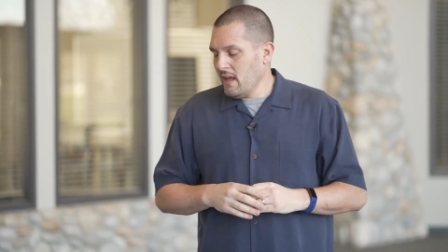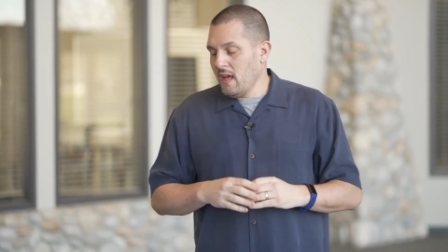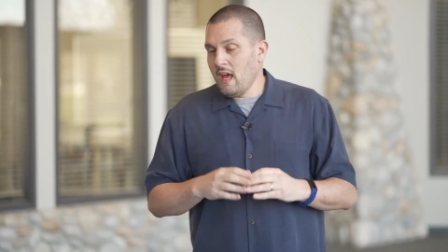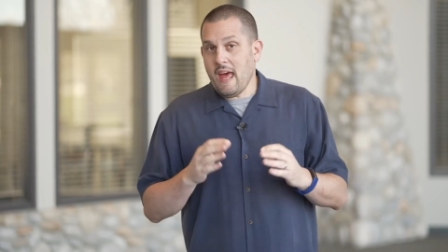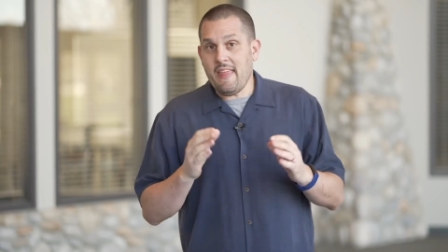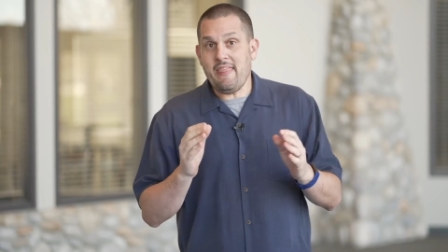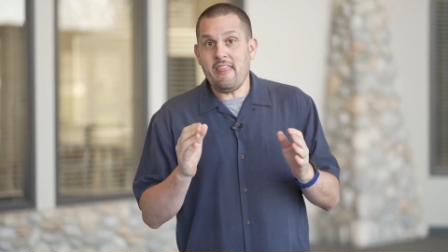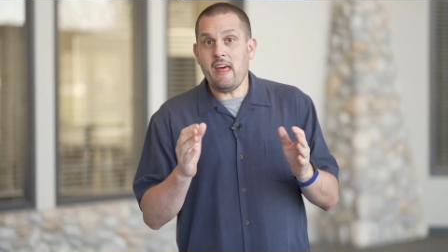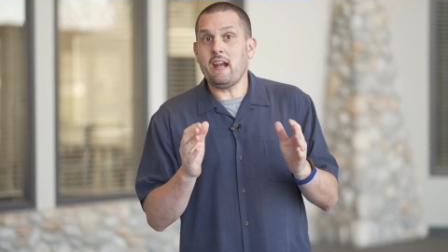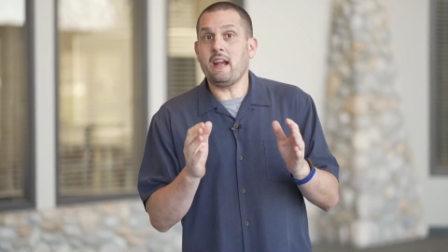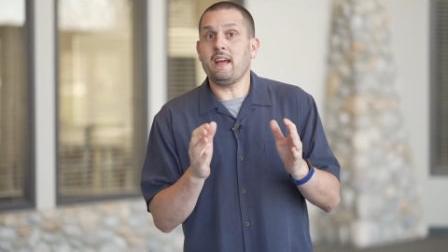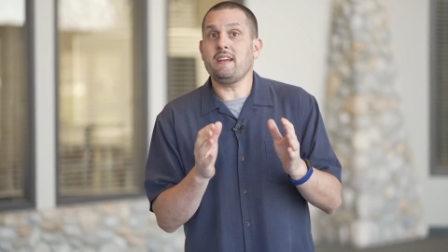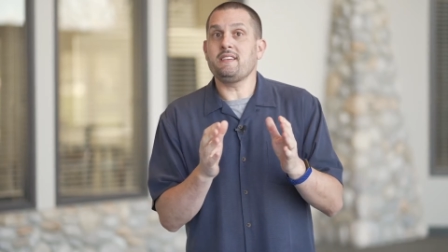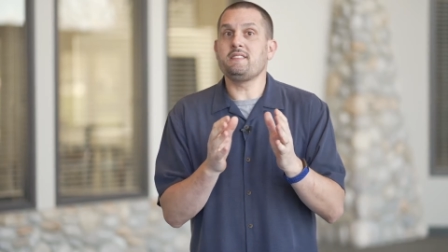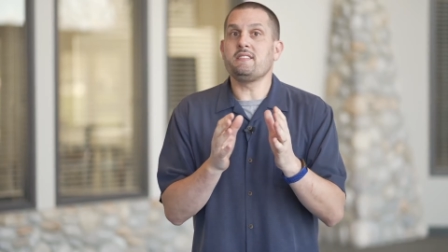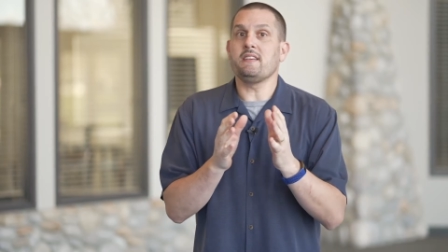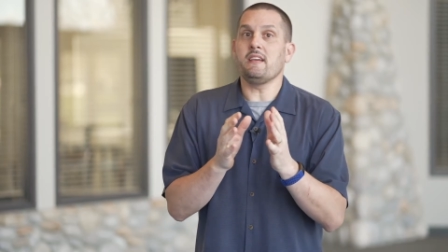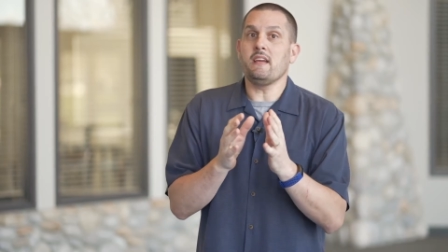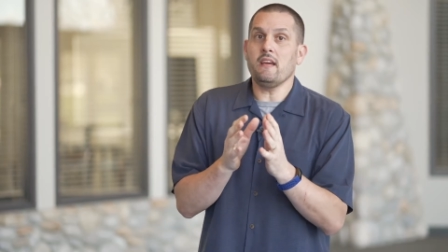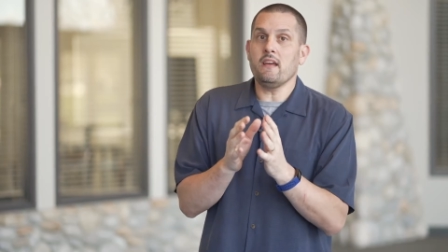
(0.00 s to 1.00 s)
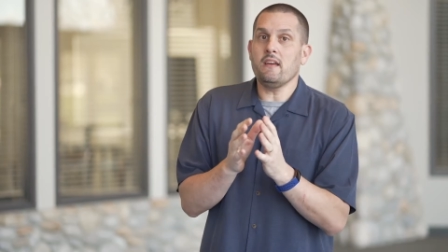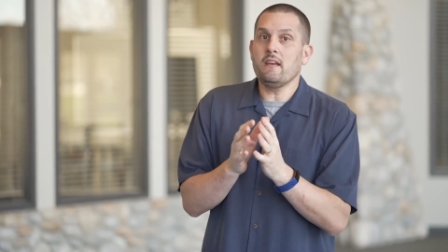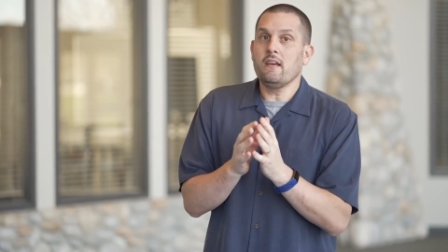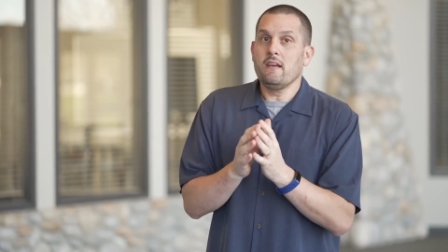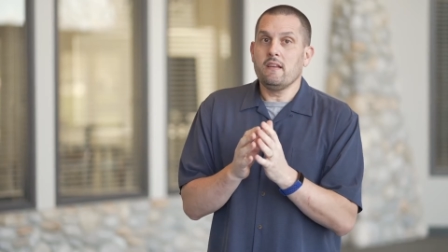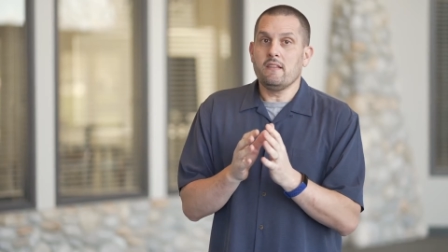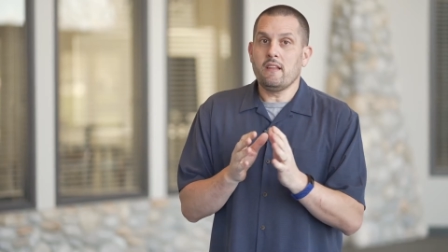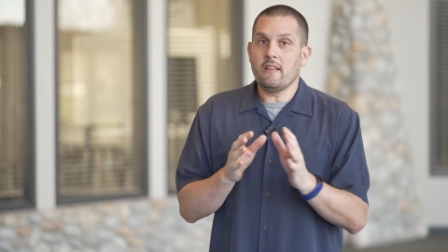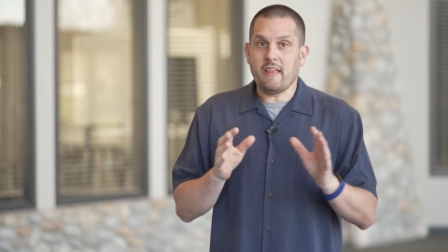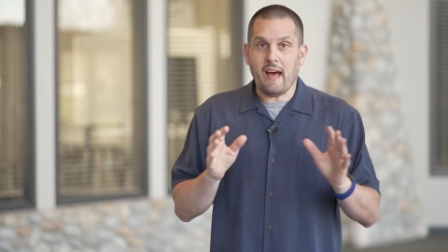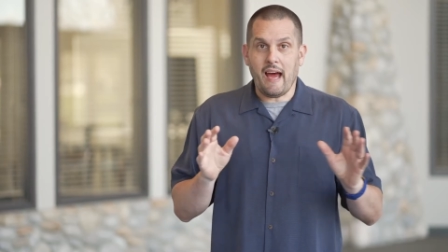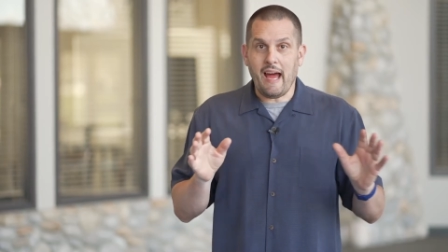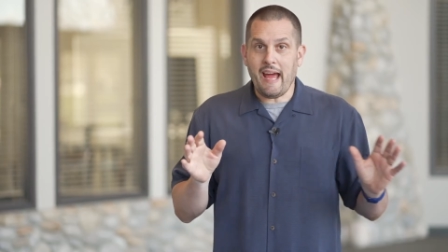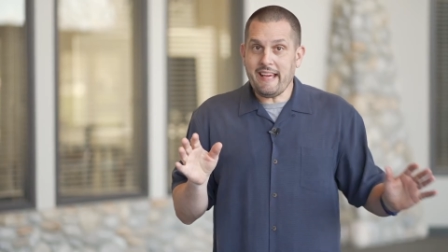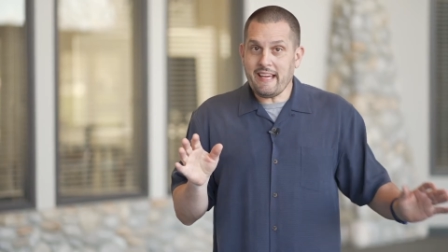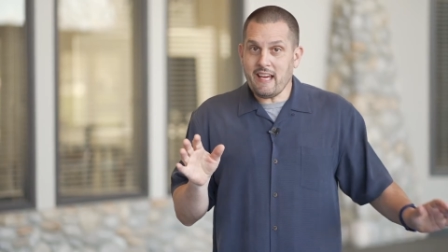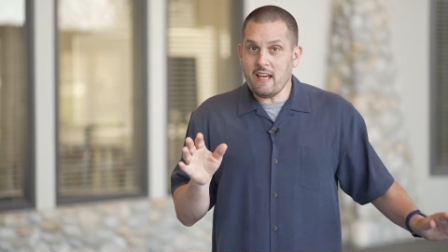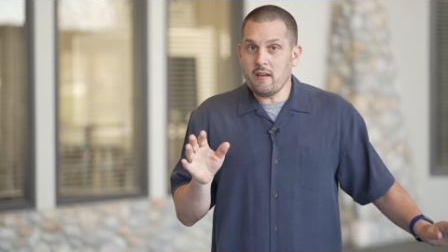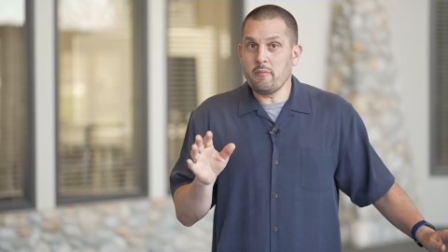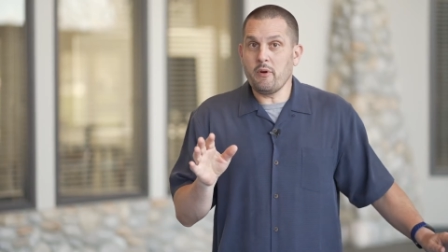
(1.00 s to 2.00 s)
And then I see that the
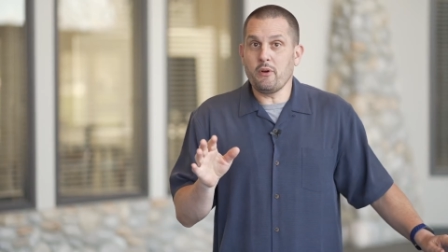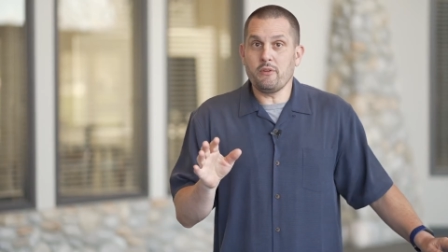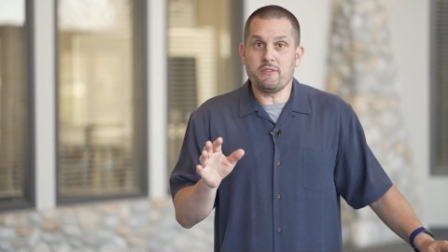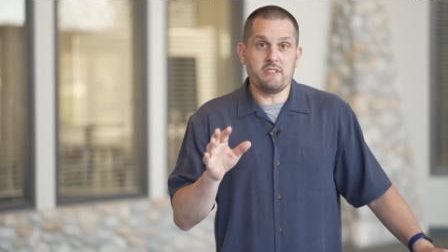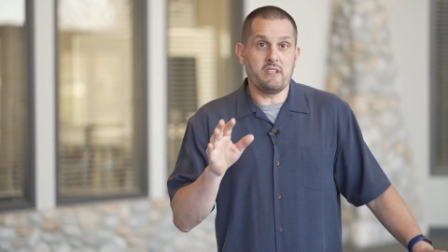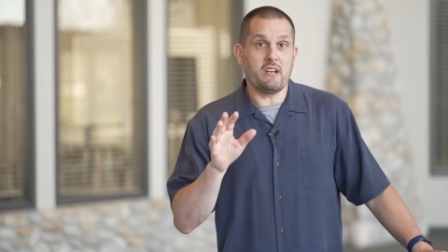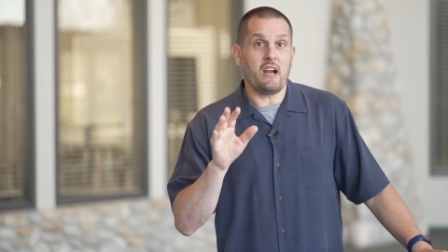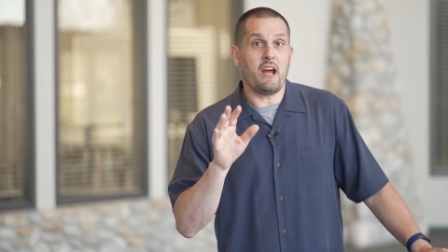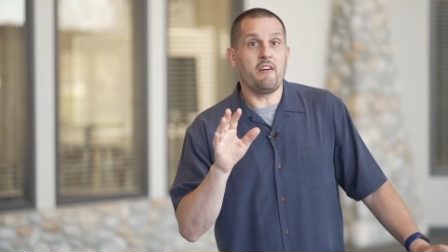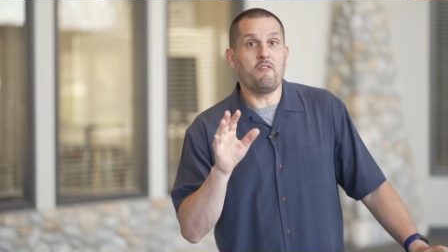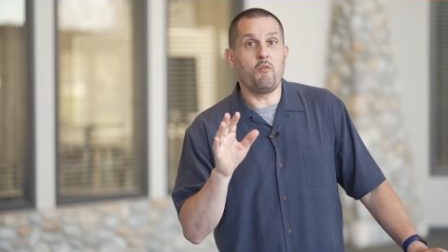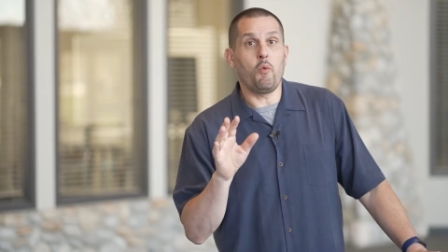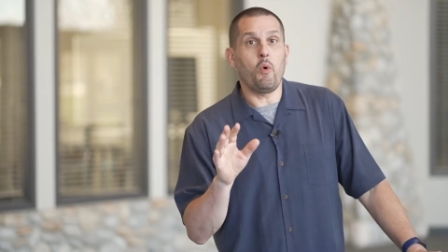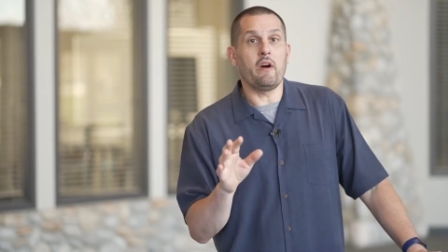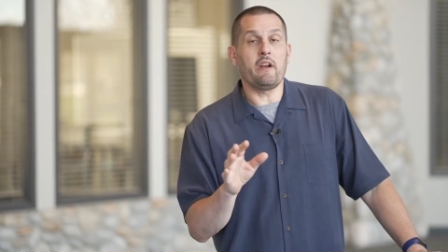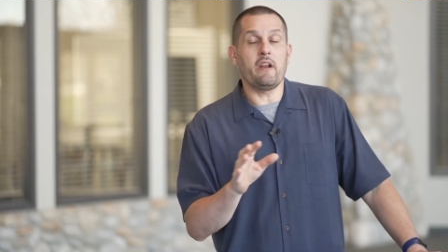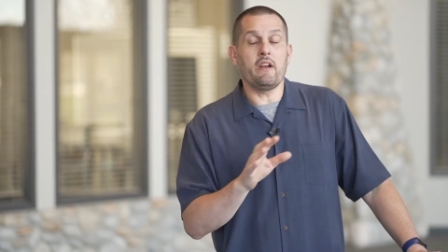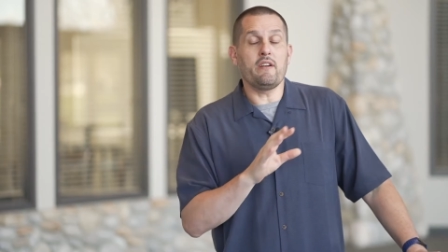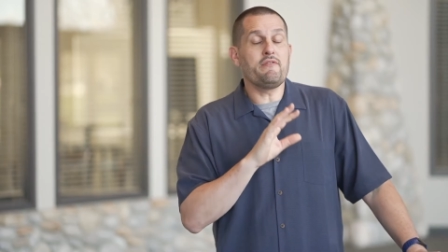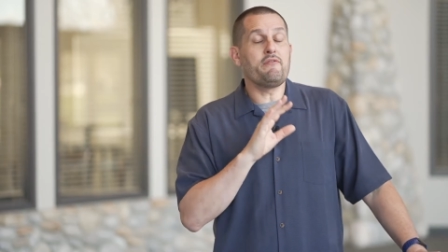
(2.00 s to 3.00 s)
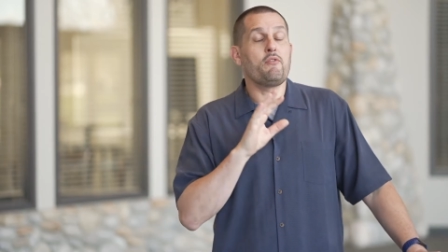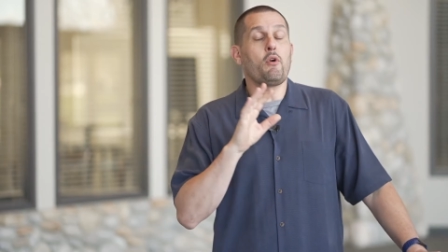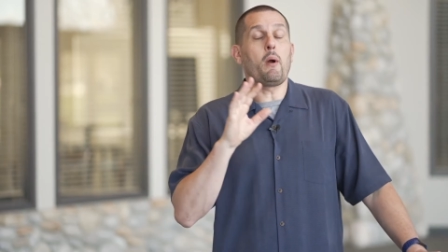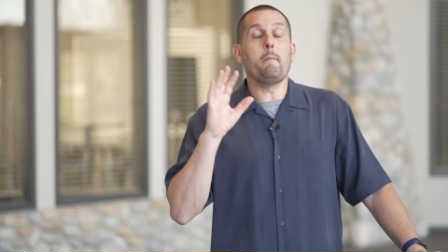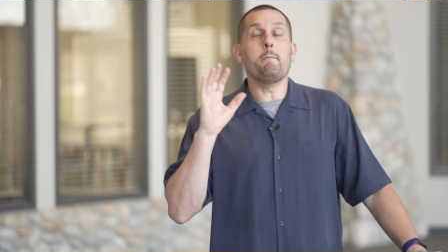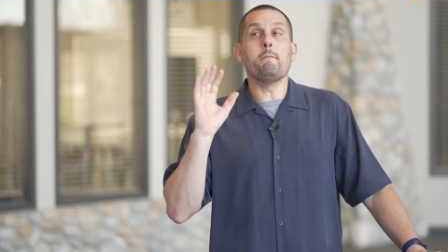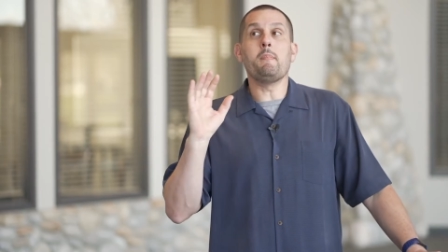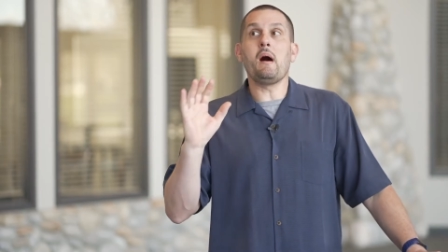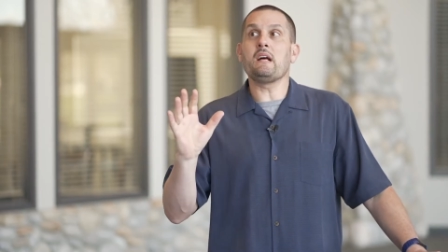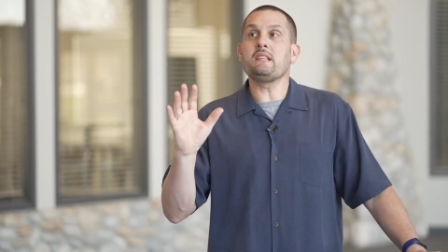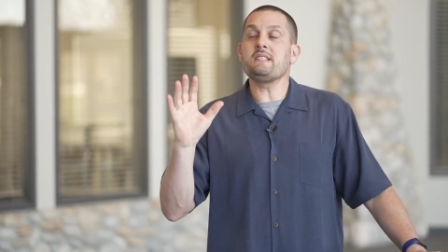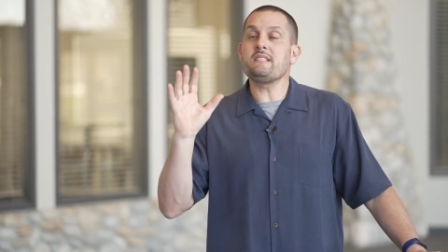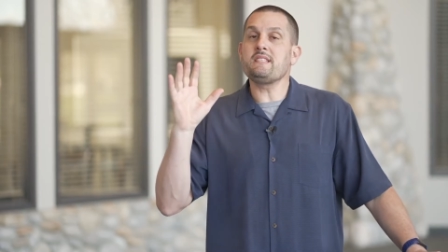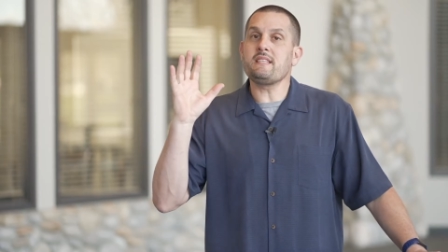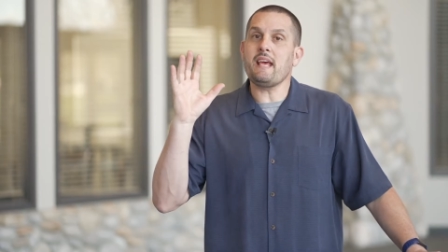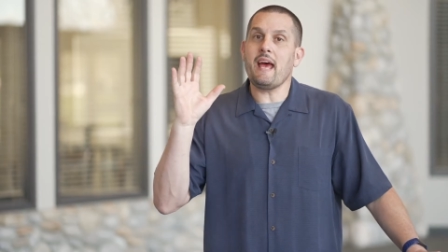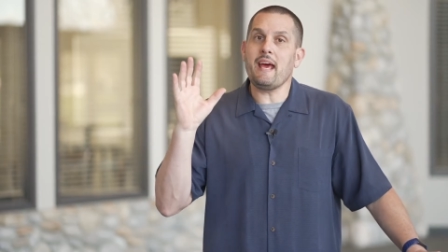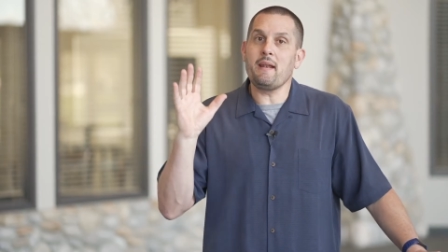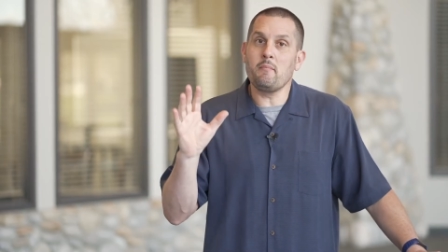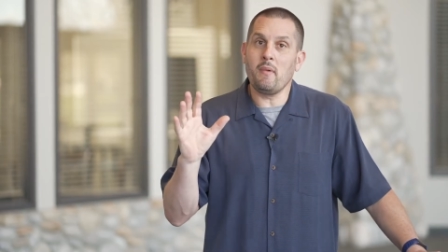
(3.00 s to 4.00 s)
hiking boots that I have wanted for
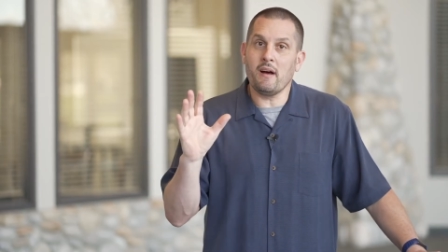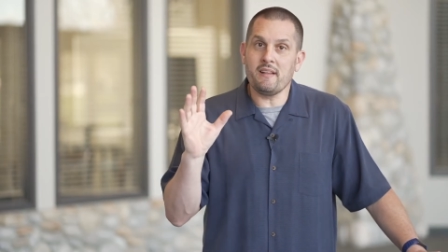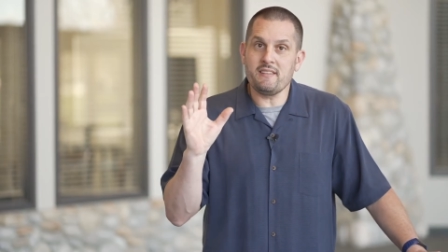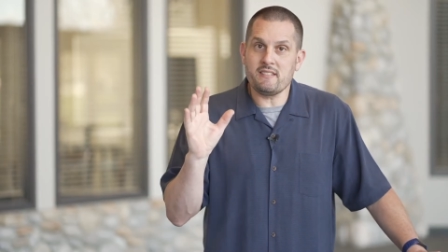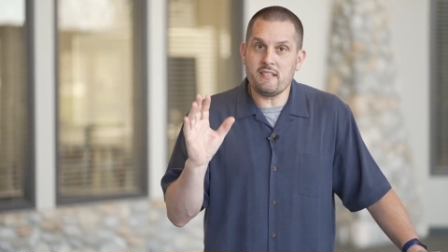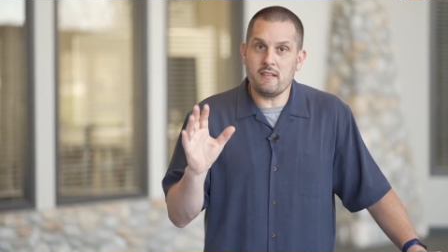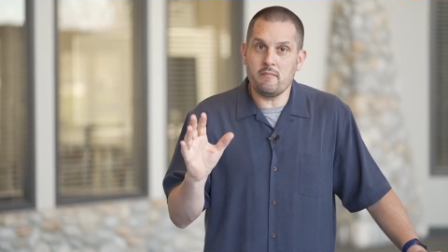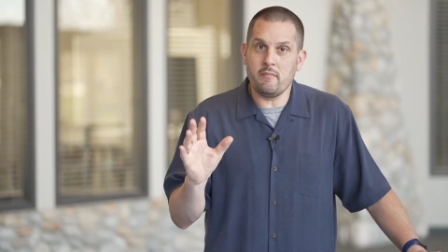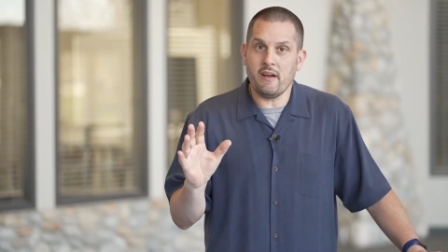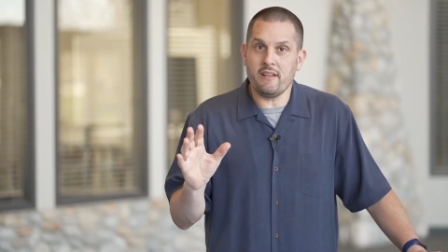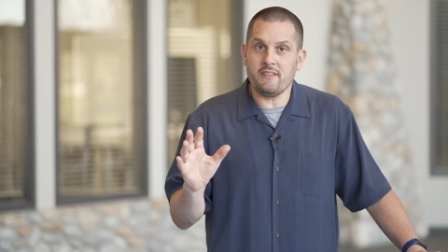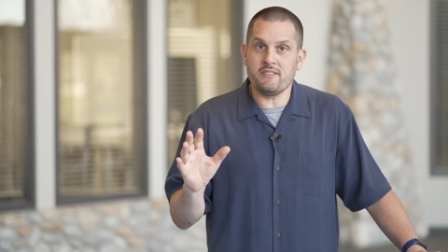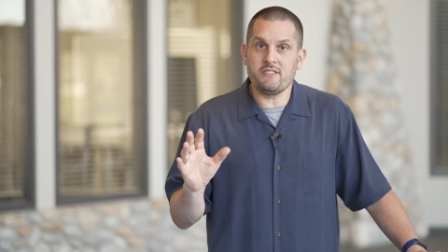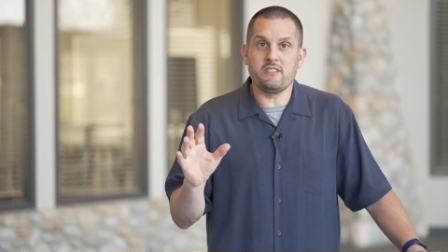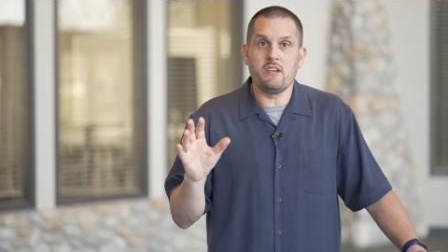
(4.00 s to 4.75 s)
months and months and months